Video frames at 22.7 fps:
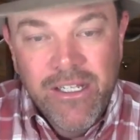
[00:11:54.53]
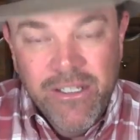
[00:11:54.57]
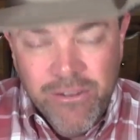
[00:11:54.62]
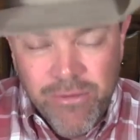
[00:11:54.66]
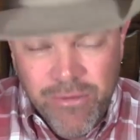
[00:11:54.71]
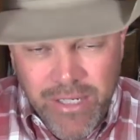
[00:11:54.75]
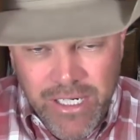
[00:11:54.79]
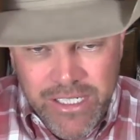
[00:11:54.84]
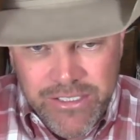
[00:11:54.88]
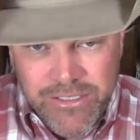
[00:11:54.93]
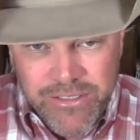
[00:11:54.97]
The
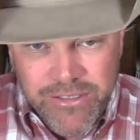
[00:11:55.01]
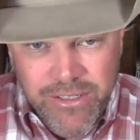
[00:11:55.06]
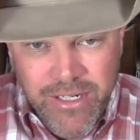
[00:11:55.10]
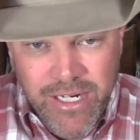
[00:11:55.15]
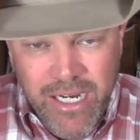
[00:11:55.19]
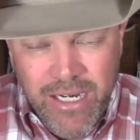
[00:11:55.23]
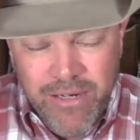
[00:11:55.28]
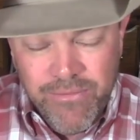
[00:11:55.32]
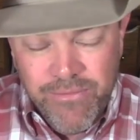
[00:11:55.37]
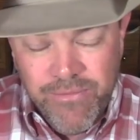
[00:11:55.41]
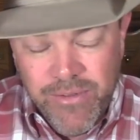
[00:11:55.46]
rest of your
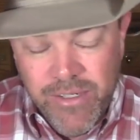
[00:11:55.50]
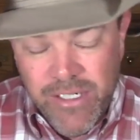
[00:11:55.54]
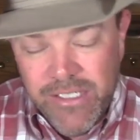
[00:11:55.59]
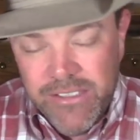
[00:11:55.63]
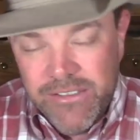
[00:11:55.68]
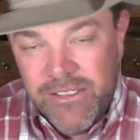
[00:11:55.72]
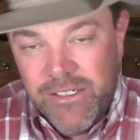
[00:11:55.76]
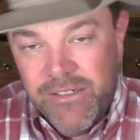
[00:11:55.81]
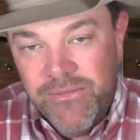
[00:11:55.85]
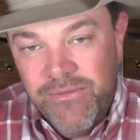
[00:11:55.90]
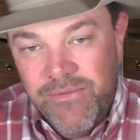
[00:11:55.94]
out
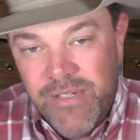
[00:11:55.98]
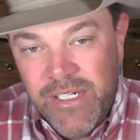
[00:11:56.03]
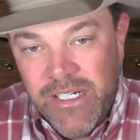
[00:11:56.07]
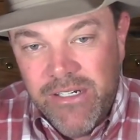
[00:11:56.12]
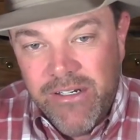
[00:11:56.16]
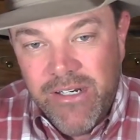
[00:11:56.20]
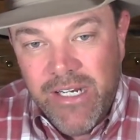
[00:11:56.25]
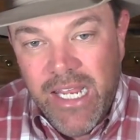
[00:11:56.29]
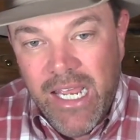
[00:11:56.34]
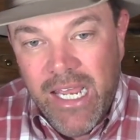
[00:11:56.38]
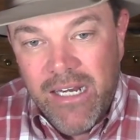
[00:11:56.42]
fronts on
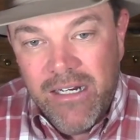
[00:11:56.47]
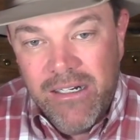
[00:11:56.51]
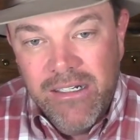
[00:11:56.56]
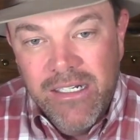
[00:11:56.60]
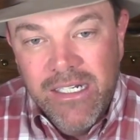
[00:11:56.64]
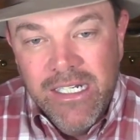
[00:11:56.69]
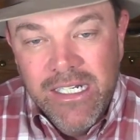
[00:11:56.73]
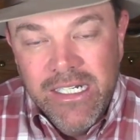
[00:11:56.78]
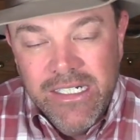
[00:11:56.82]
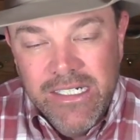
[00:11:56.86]
feeder cattle